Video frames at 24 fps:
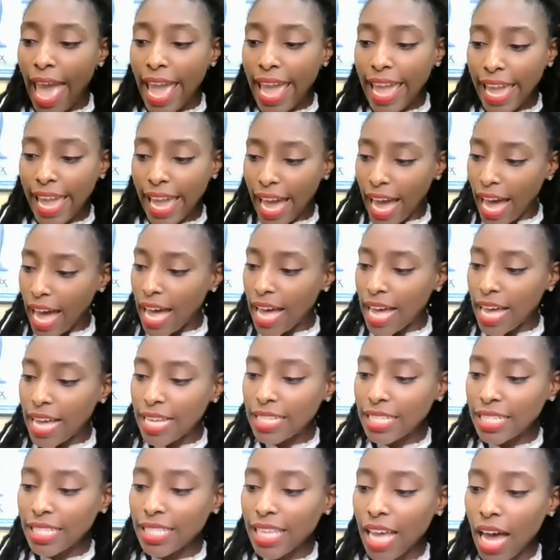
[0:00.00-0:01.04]

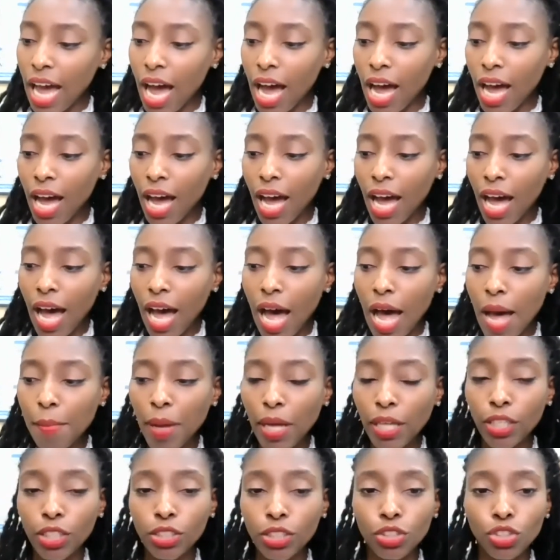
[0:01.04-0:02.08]
And
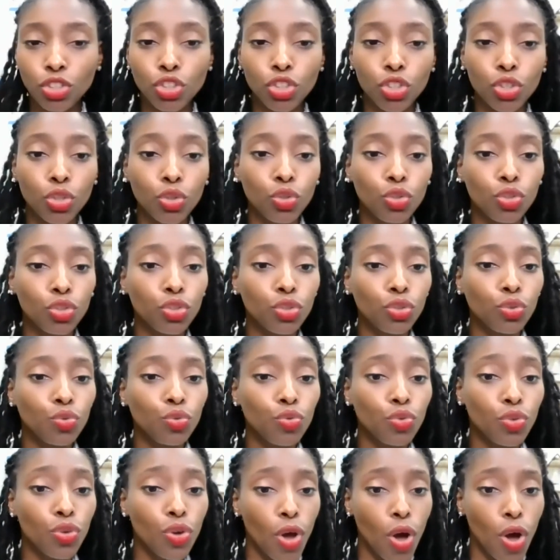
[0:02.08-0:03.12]
do
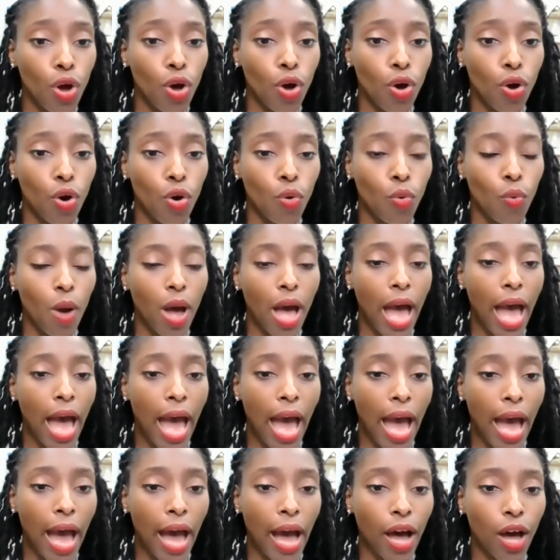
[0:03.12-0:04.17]
you know
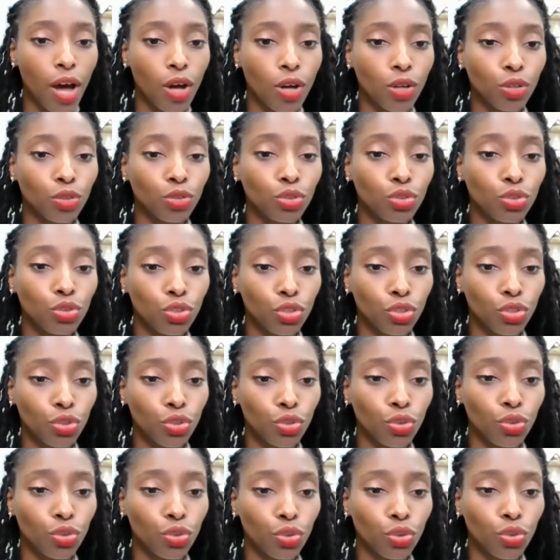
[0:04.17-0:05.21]
how
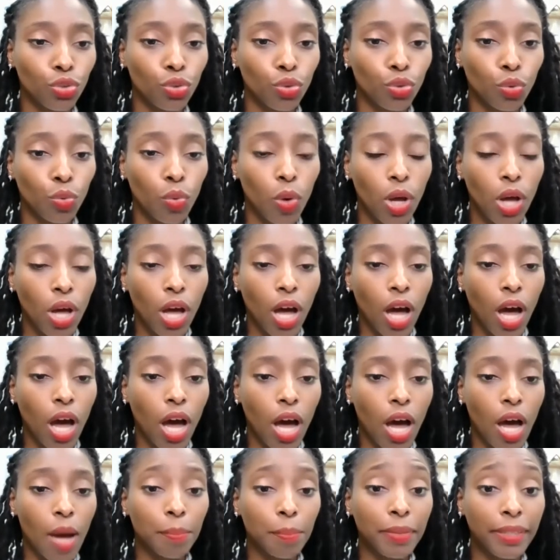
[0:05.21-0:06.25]
to
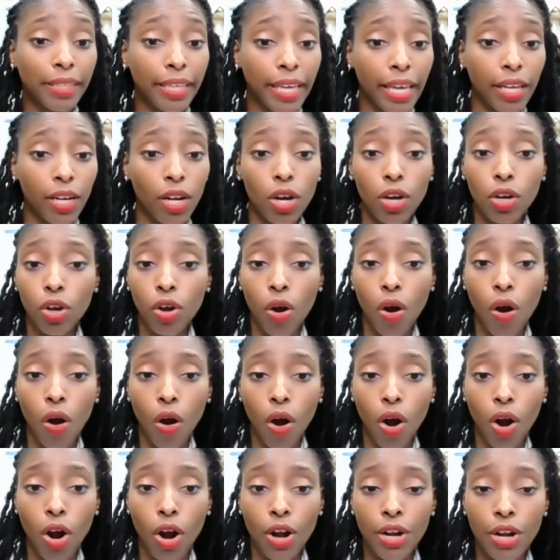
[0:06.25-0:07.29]
get a
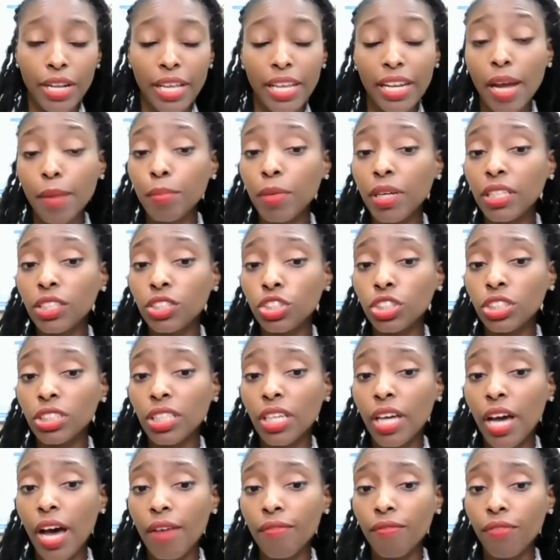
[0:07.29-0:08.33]
card? And I'm going to
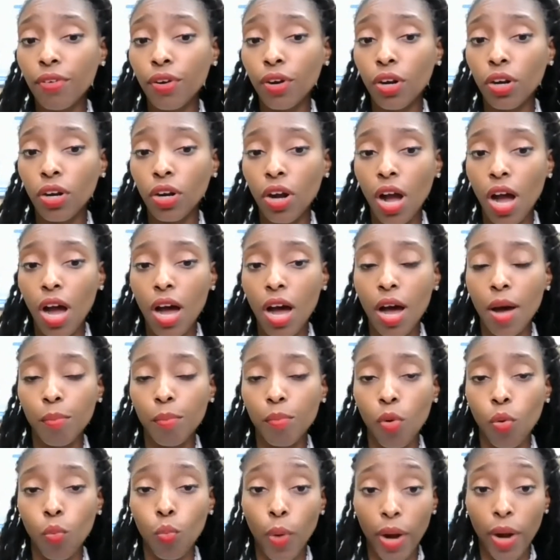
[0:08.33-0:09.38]
just cover
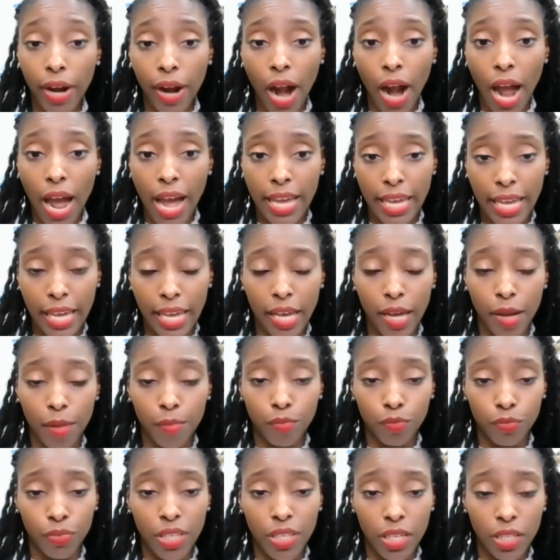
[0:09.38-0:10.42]
where I
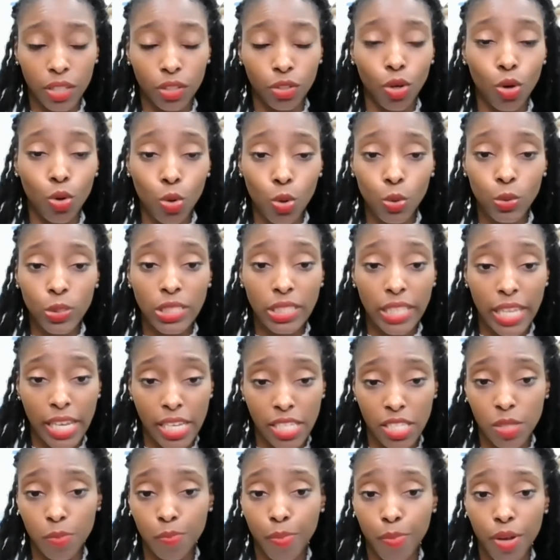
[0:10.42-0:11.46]
am, the local
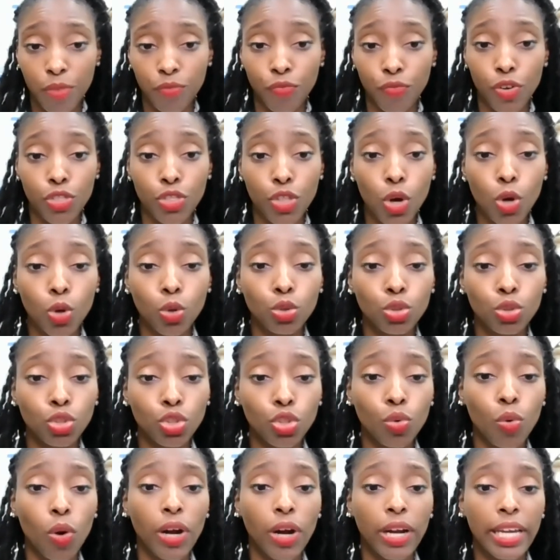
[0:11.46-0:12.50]
states. But for those
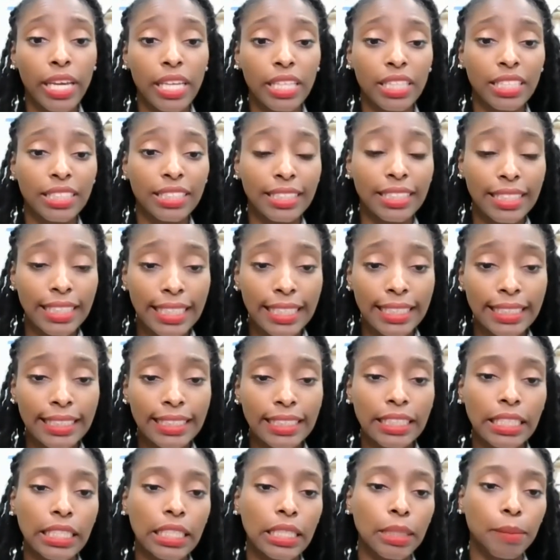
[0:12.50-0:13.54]
who are in the
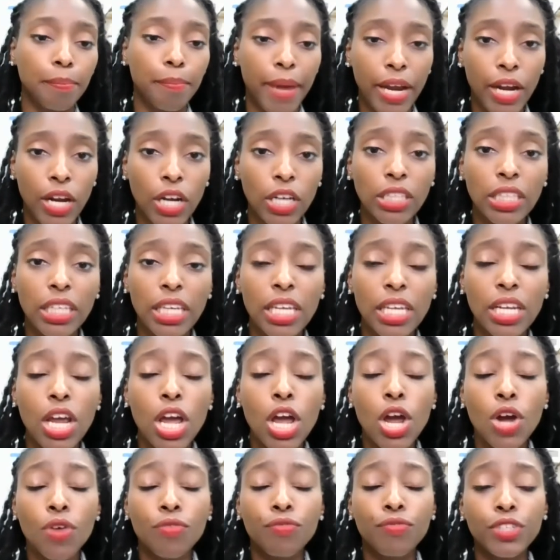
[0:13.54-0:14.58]
DC, Maryland,
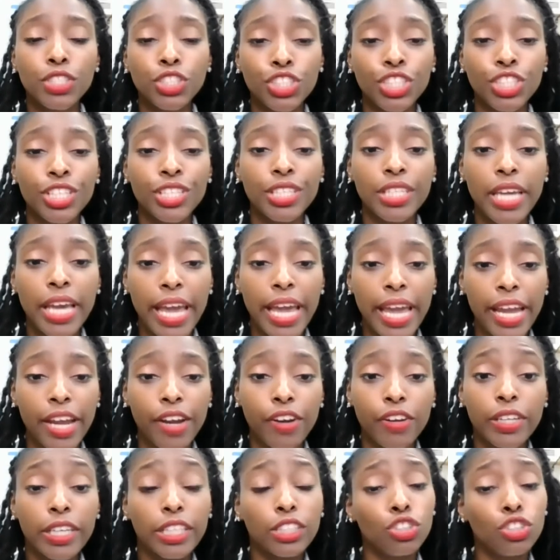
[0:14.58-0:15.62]
Virginia
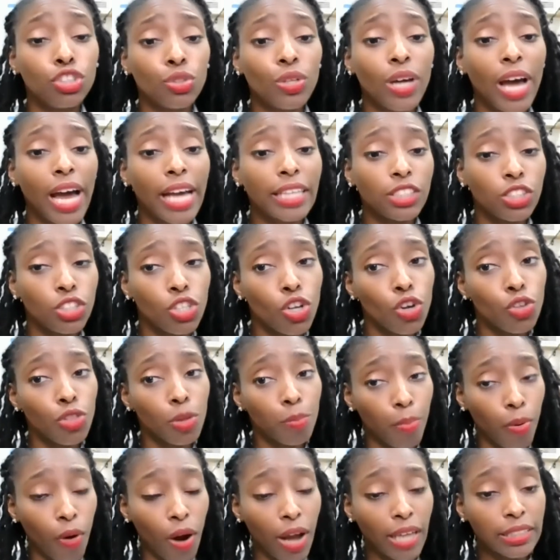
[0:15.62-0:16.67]
area, do you guys know the
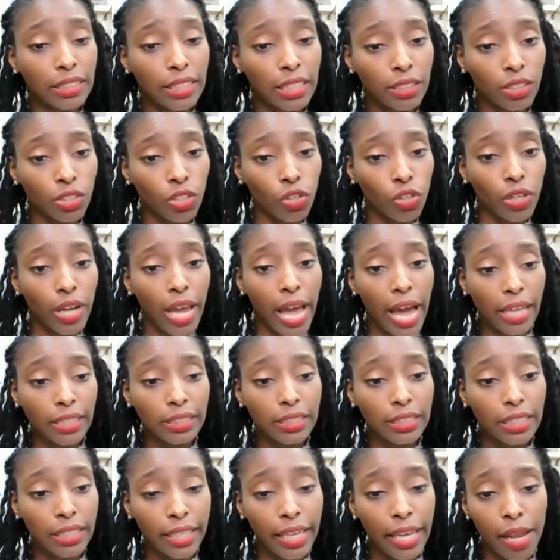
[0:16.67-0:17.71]
process on how
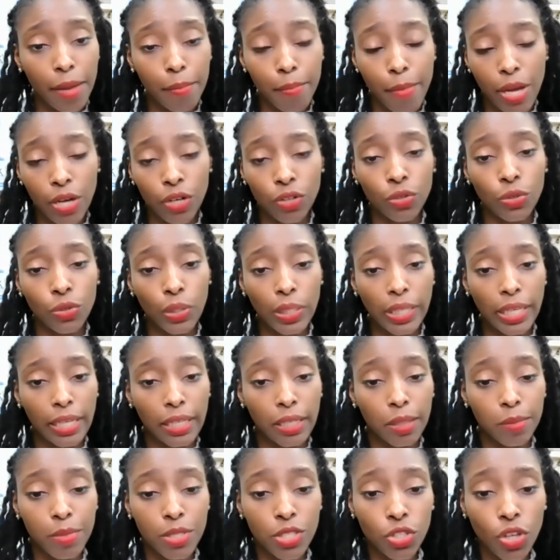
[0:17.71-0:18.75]
to get a medical
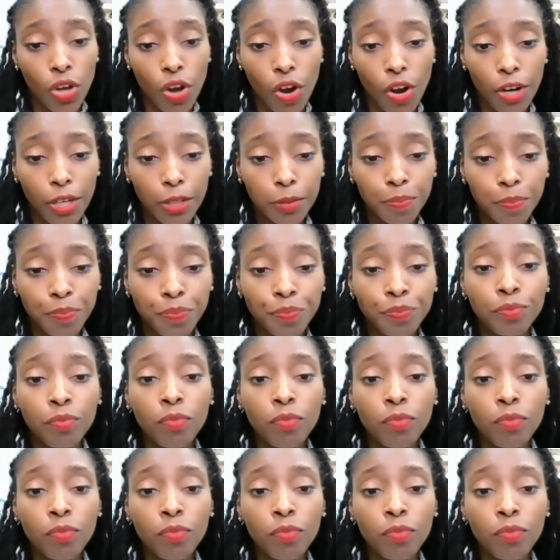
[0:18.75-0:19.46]
cannabis card?